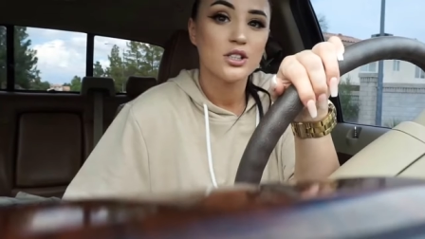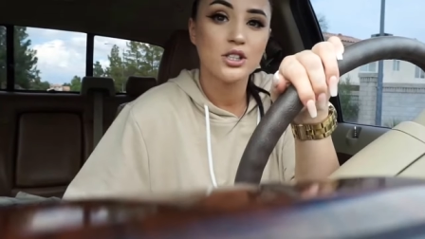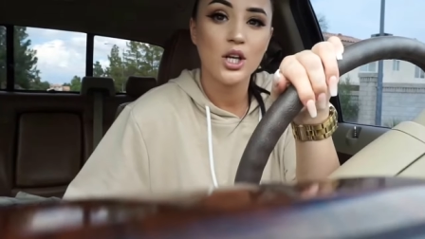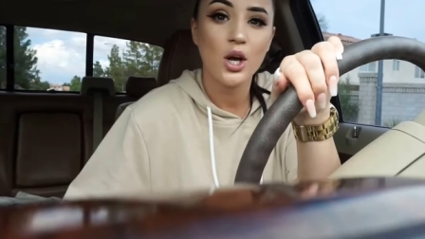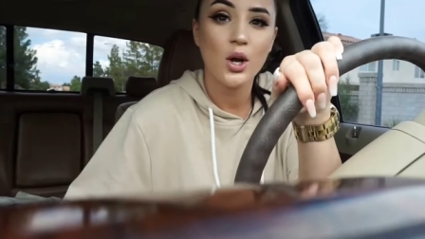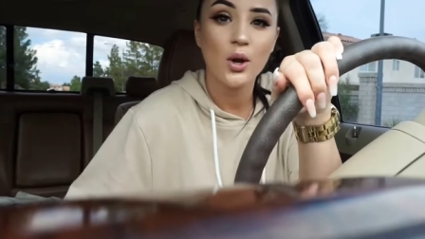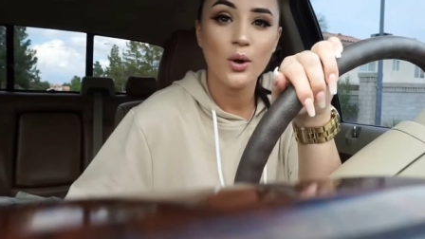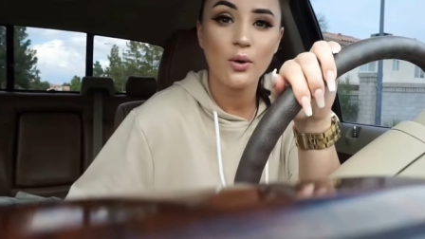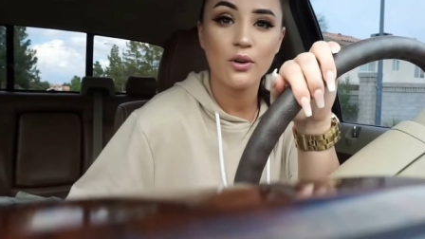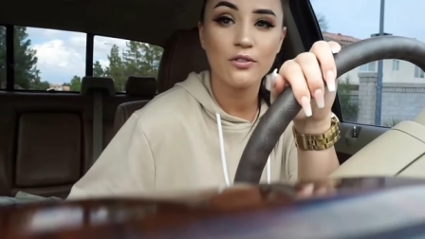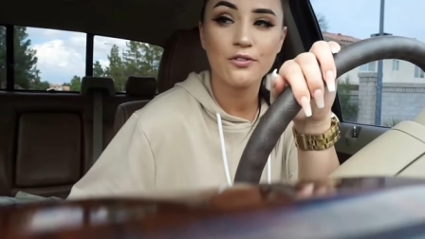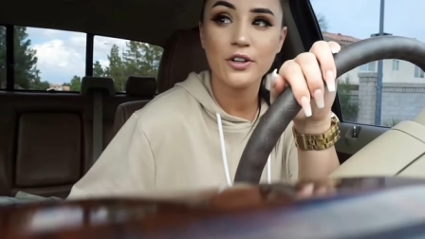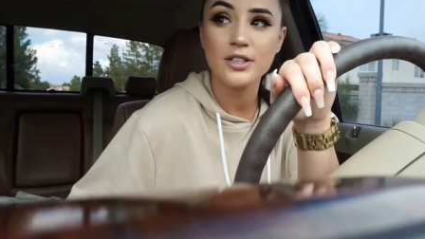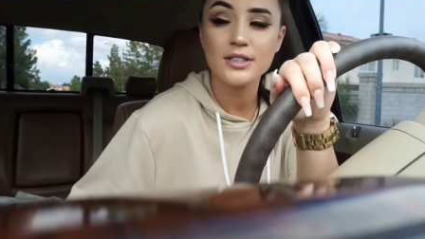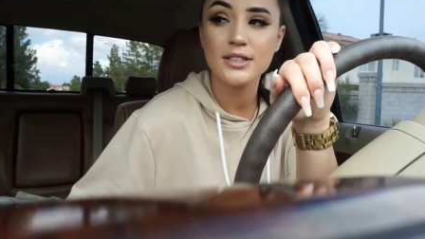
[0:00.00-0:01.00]
So
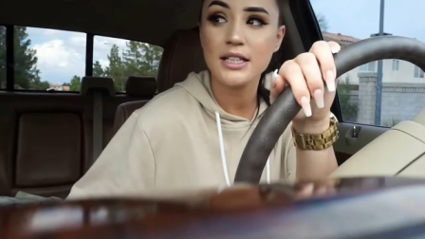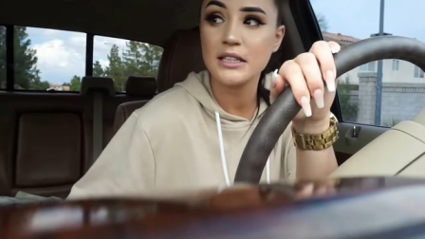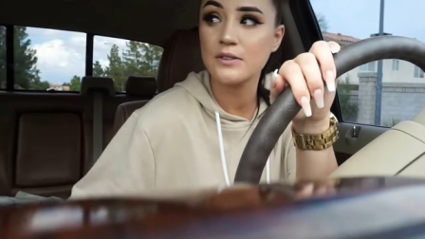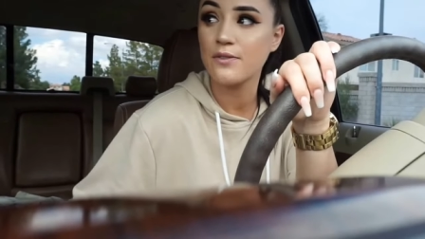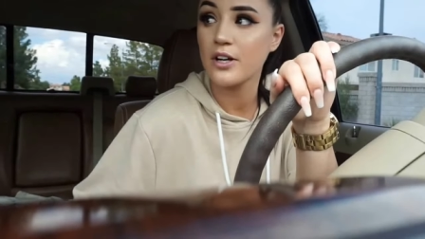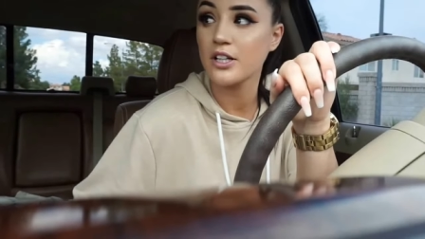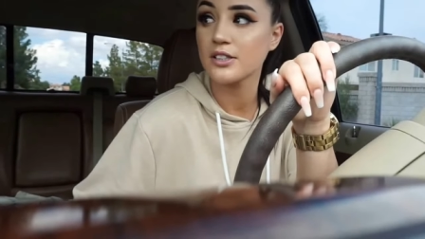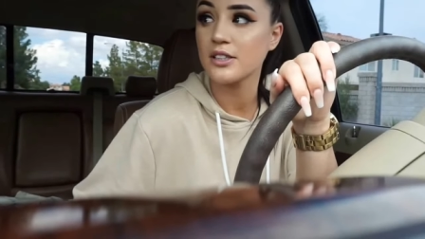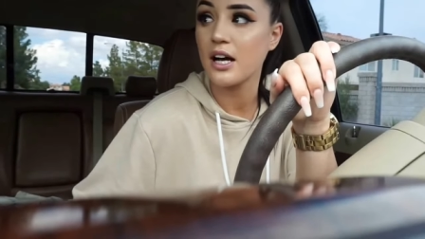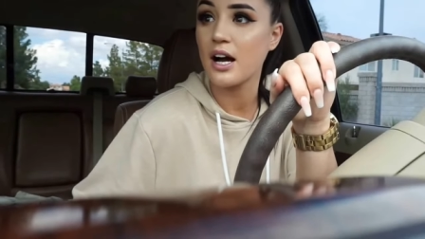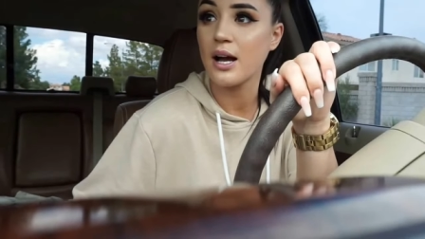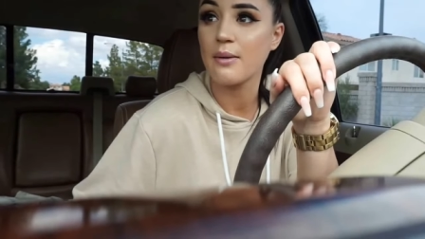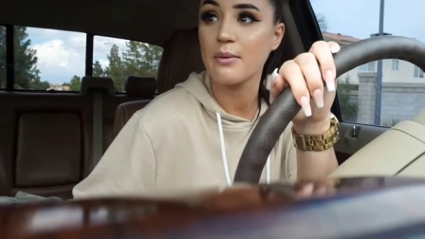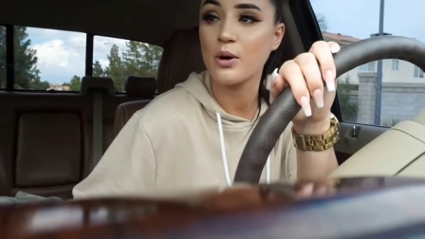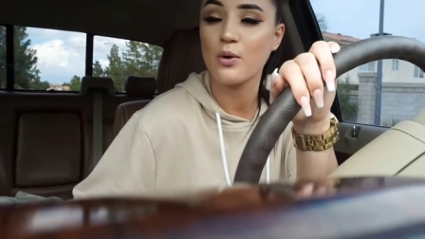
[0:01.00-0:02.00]
first things first,
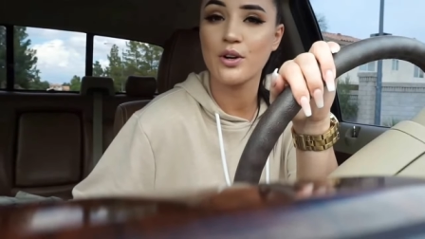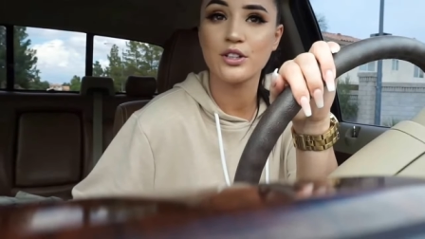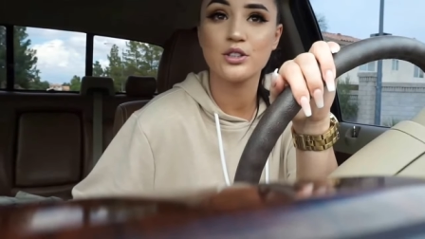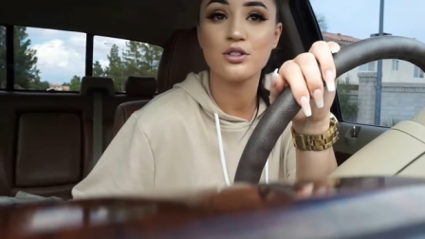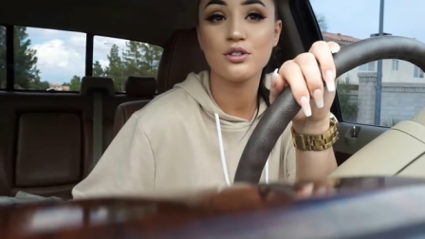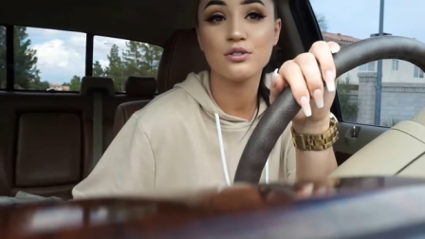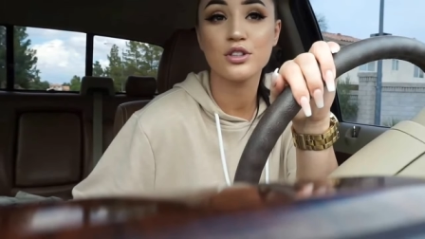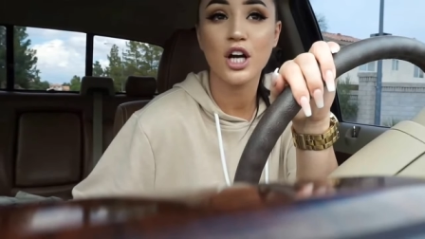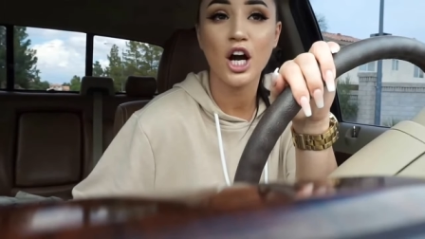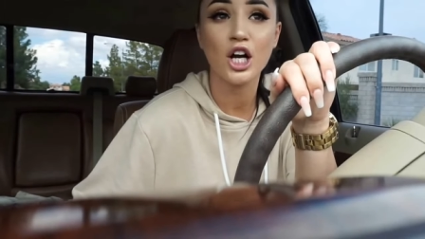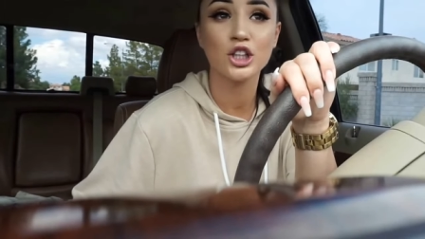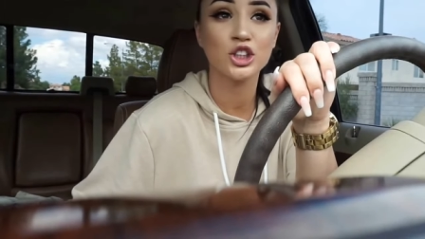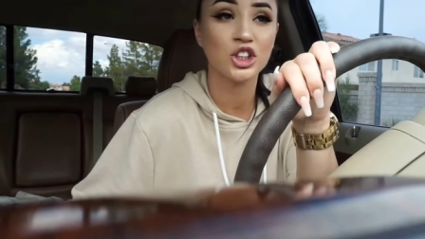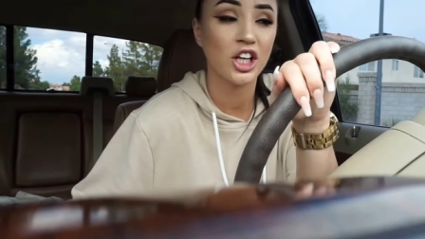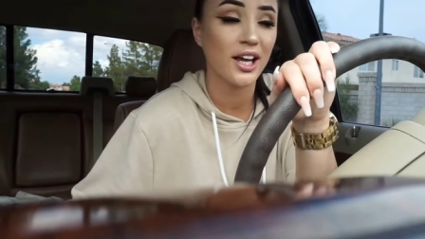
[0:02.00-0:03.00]
I'm going to
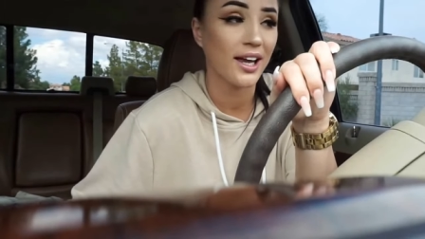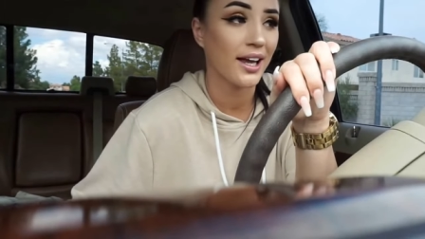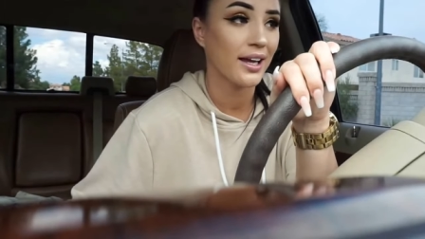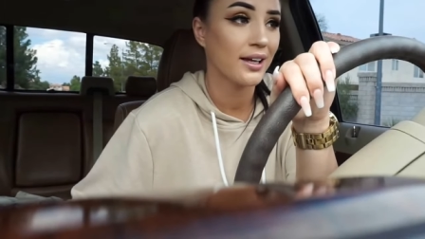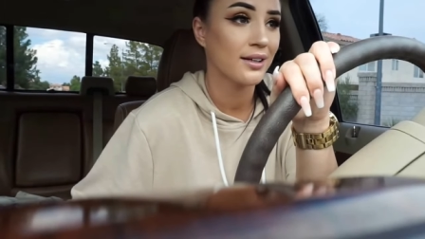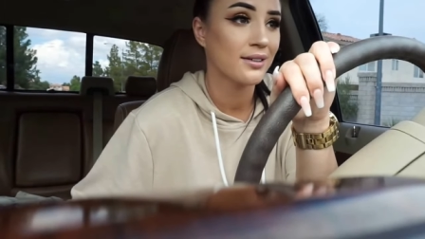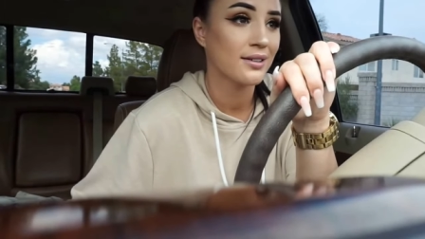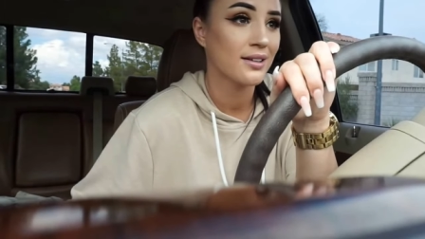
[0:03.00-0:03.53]
Target